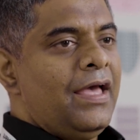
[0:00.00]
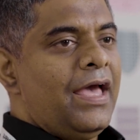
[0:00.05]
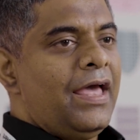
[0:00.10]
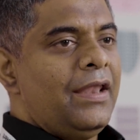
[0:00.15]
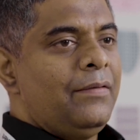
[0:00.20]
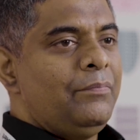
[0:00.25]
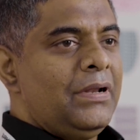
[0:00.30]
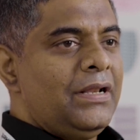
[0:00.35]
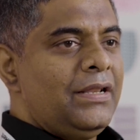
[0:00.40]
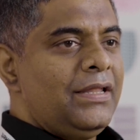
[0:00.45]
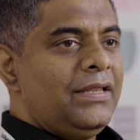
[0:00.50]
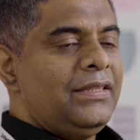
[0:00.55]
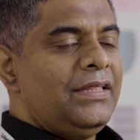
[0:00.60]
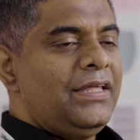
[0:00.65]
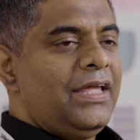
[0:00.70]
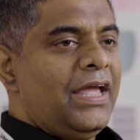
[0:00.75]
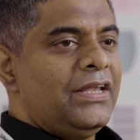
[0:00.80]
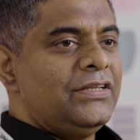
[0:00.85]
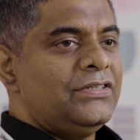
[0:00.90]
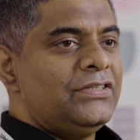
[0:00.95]
and building
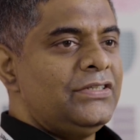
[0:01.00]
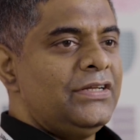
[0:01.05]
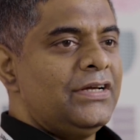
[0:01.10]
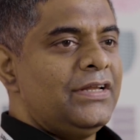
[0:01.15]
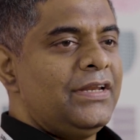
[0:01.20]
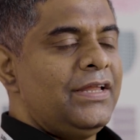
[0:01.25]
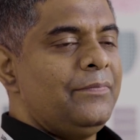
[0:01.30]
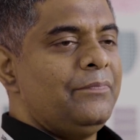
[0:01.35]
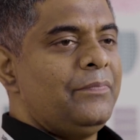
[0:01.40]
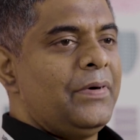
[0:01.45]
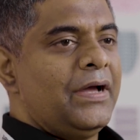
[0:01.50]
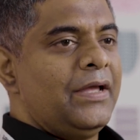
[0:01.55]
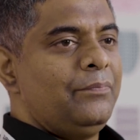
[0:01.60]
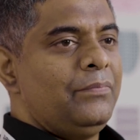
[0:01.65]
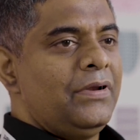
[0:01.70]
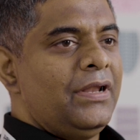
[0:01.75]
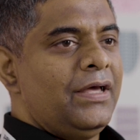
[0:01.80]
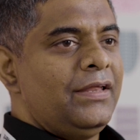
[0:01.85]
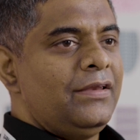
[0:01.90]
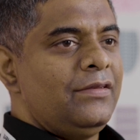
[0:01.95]
the engineering
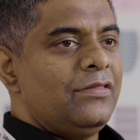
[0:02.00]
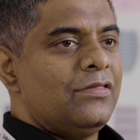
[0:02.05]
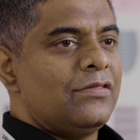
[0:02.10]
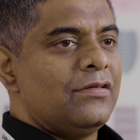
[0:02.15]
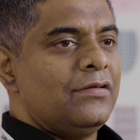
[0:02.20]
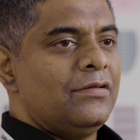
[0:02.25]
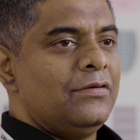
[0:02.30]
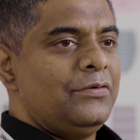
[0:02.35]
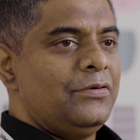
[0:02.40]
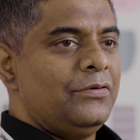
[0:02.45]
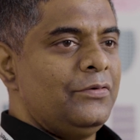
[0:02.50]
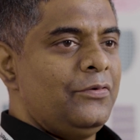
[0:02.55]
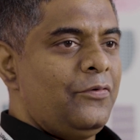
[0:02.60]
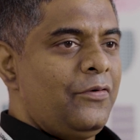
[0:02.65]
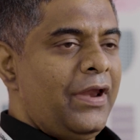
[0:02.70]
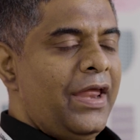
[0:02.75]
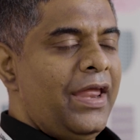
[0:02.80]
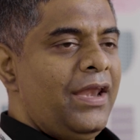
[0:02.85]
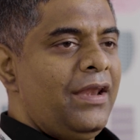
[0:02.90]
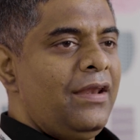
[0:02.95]
pipelines to
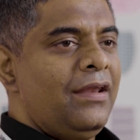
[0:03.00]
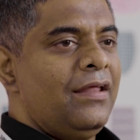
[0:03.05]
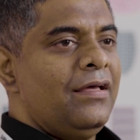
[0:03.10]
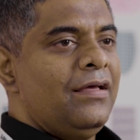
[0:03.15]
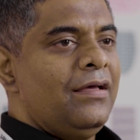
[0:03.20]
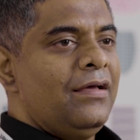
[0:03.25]
train,